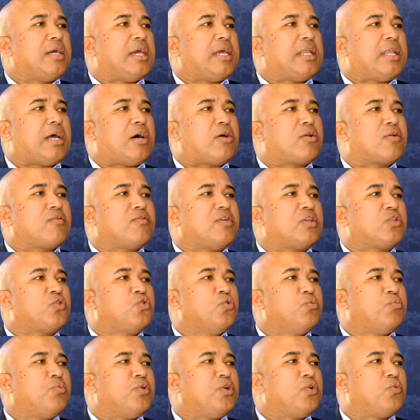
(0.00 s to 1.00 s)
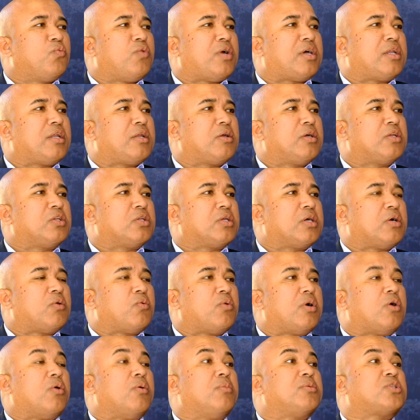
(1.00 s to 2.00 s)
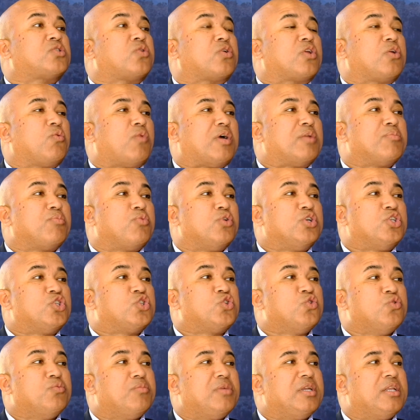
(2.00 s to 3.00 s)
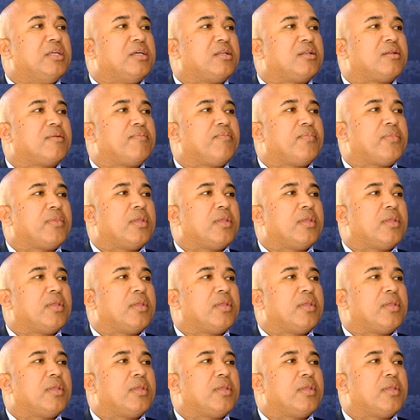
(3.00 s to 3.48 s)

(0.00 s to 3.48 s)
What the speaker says: and out of that 1.2 million,